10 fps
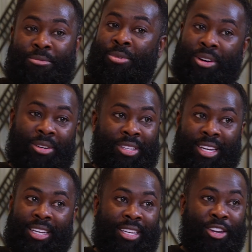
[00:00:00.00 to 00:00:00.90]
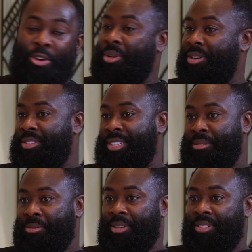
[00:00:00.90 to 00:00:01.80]
sleep well, then no one else
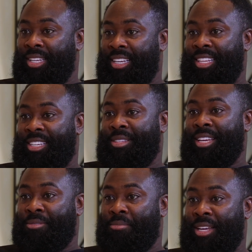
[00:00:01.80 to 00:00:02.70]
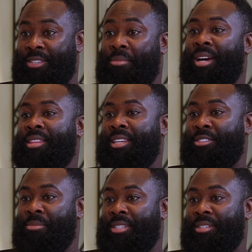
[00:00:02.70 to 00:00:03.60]
sleeps well. That's my thing
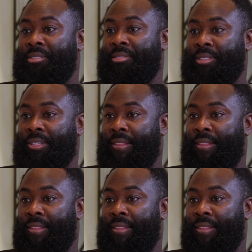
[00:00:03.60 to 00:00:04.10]
to myself.